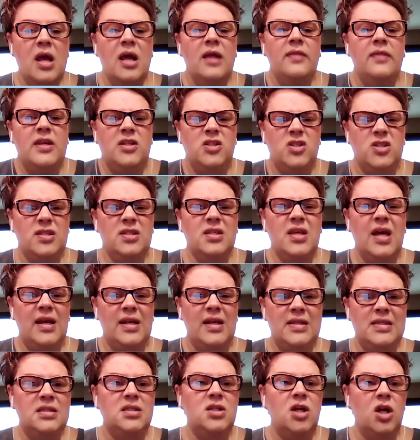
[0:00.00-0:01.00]
They just kind
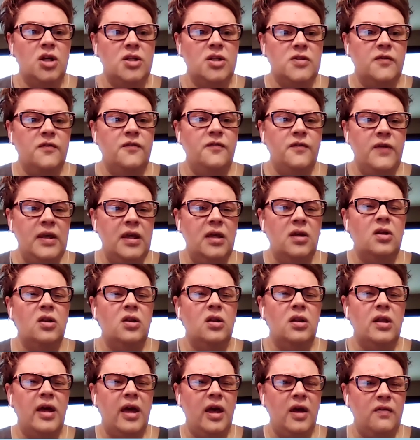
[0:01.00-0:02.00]
of start to
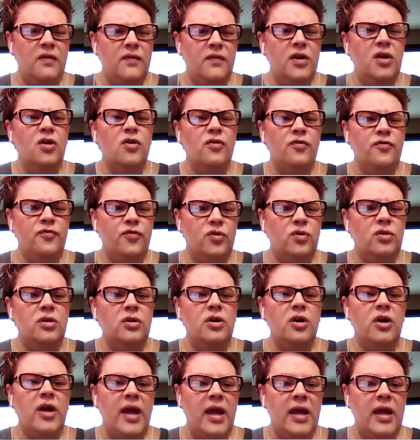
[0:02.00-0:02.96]
feel heavier, fuller,